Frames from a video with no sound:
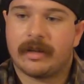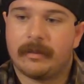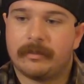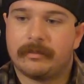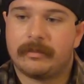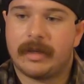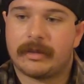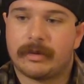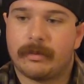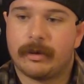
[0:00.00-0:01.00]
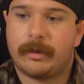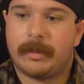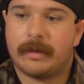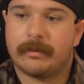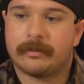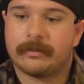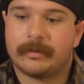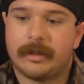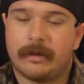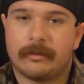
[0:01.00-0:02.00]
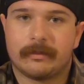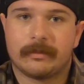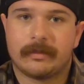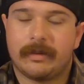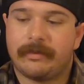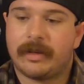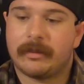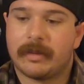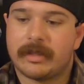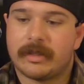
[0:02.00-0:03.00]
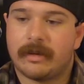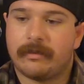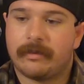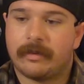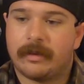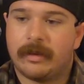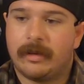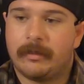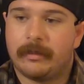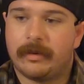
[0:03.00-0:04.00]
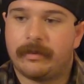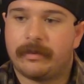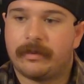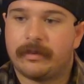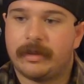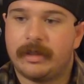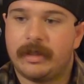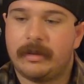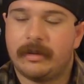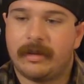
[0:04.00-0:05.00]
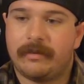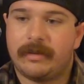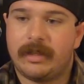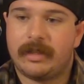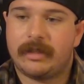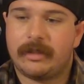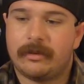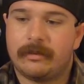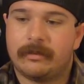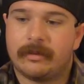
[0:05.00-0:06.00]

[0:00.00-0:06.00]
I'm not too worried about defending myself. But if needed to,